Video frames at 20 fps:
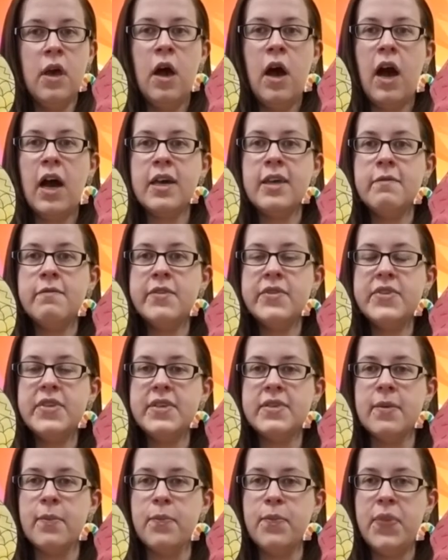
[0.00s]
I even see
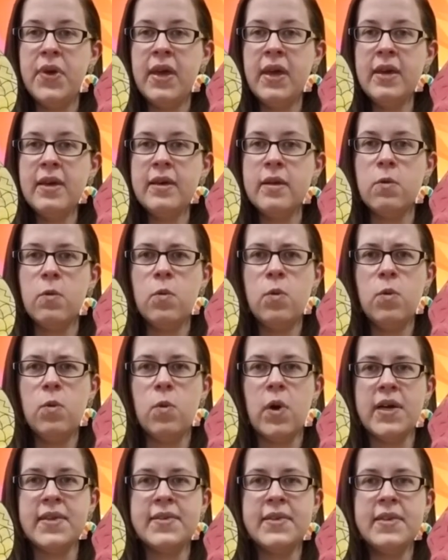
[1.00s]
some pink and
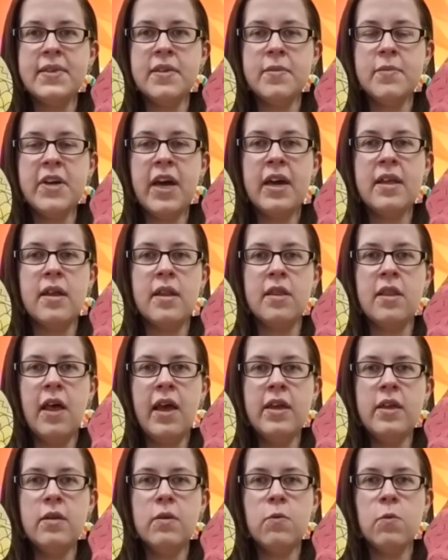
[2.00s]
ooh, I see some kind of
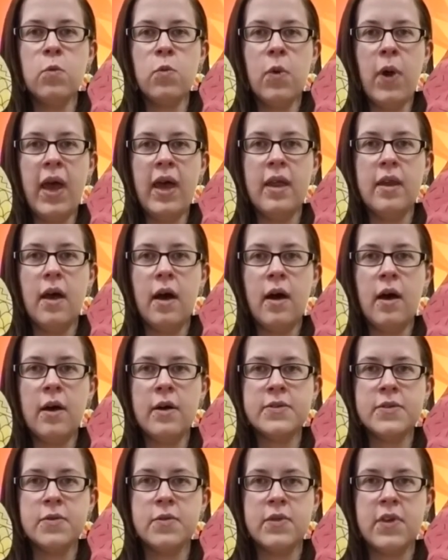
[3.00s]
light red
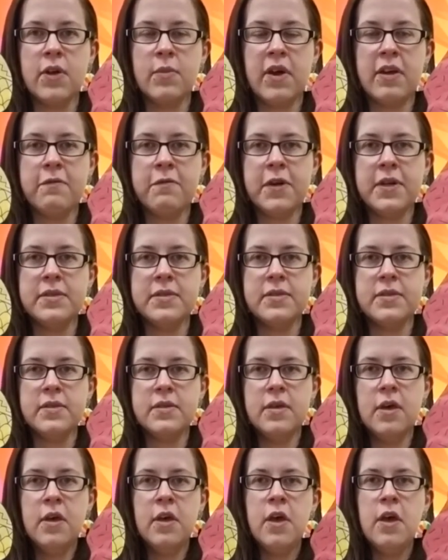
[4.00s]
also there, my friends.
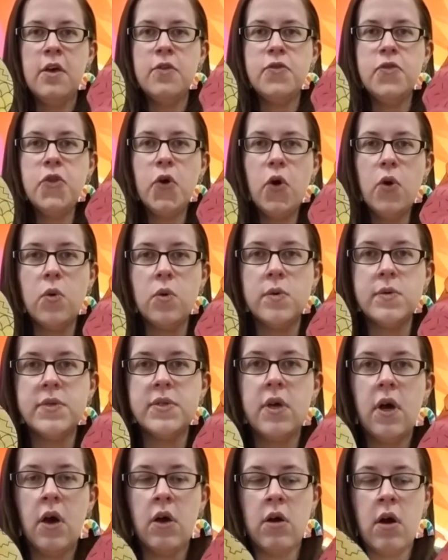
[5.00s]

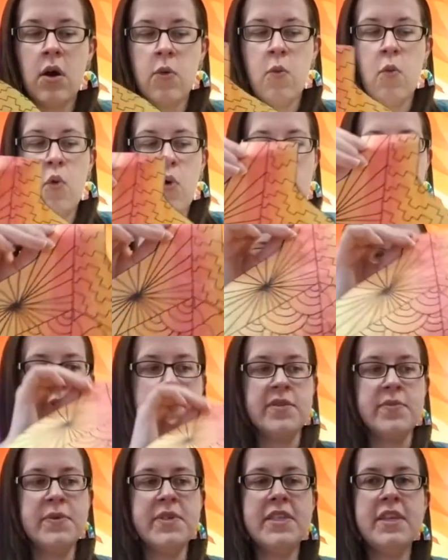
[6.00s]
Those are our warm
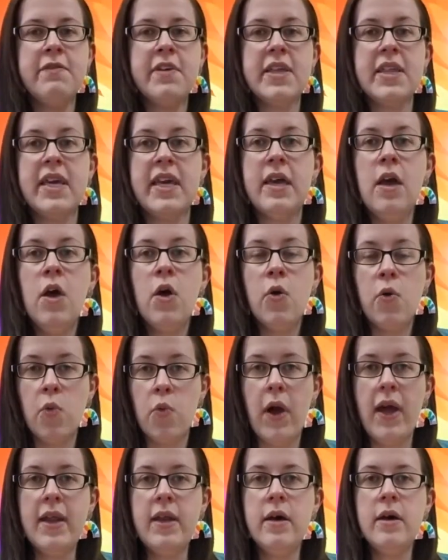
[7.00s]
colors, specifically
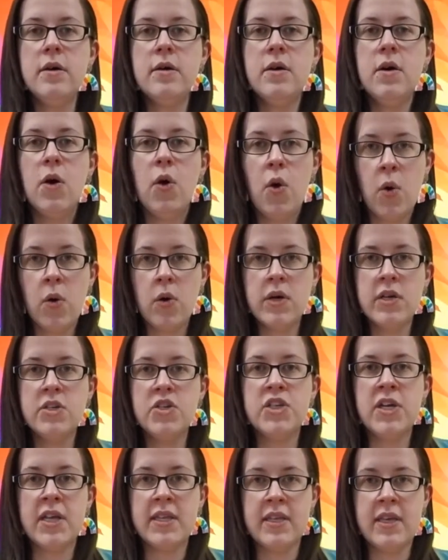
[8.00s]
red,
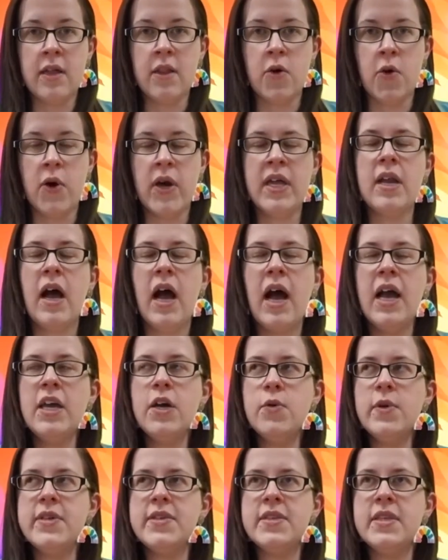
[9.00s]
orange, and yellow. And I
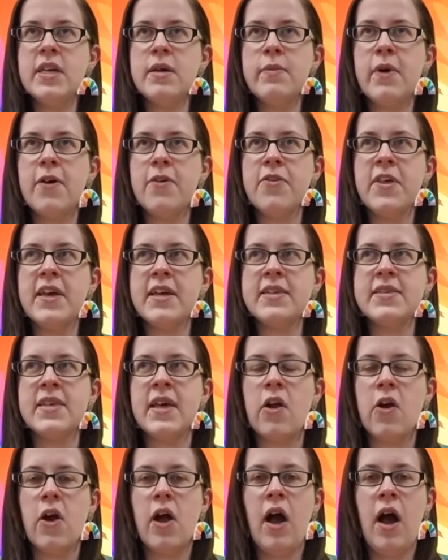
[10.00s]
always think about things
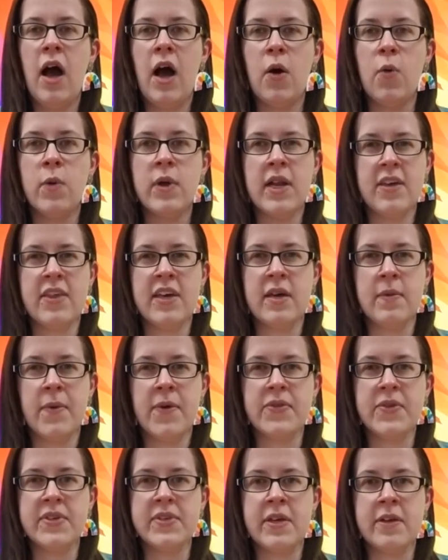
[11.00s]
that are hot when I think
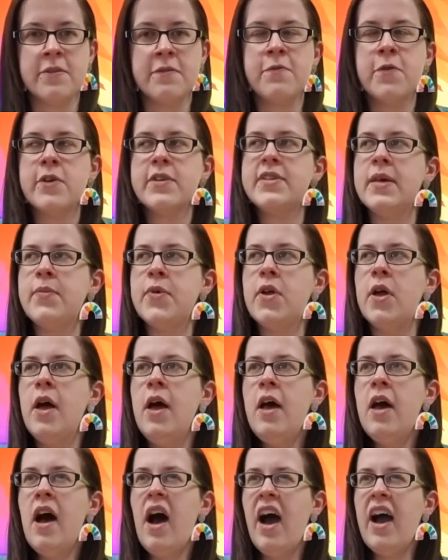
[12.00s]
about these colors. For example,
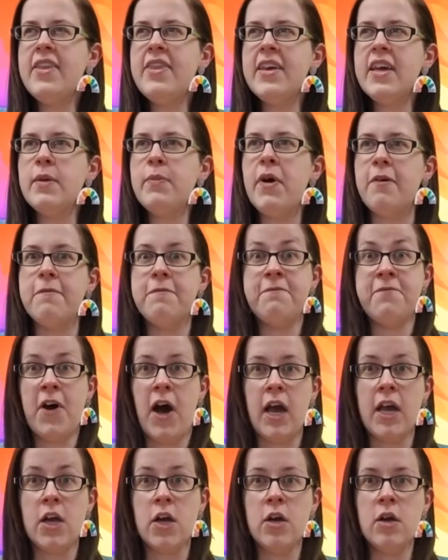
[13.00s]
I think about
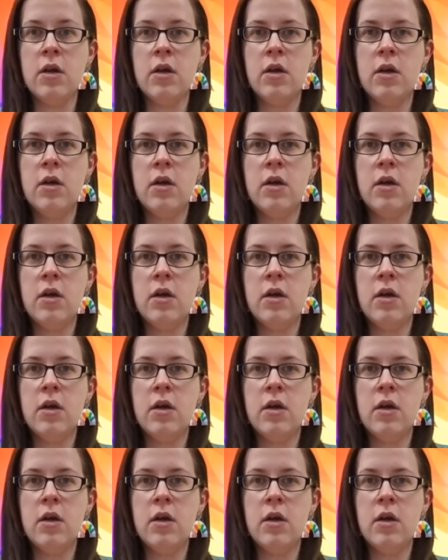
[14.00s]
fire.